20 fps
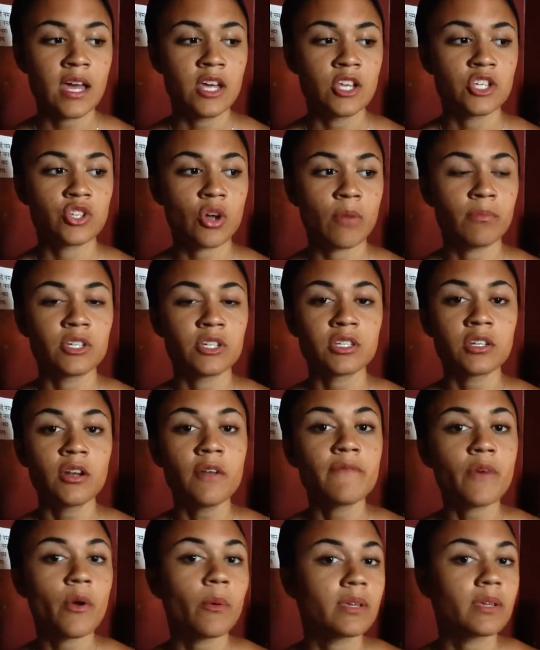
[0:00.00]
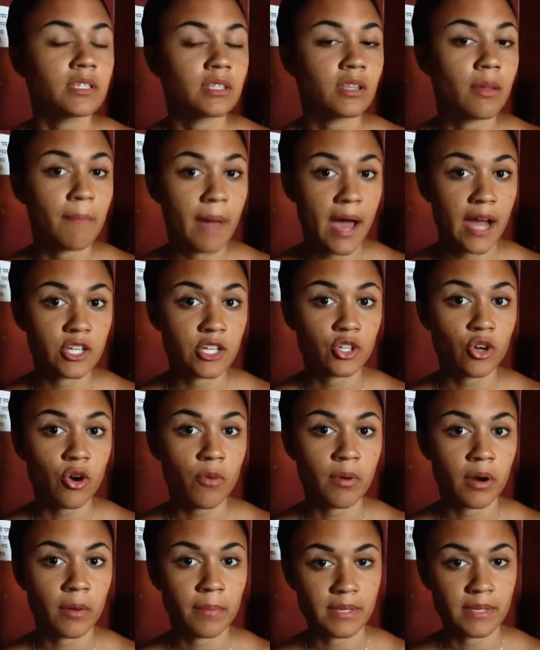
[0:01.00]
So I'm just going to focus on the magical
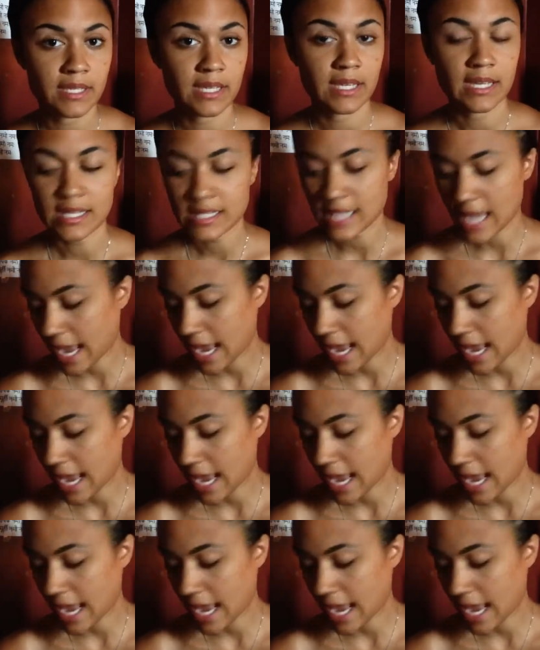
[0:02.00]
purposes,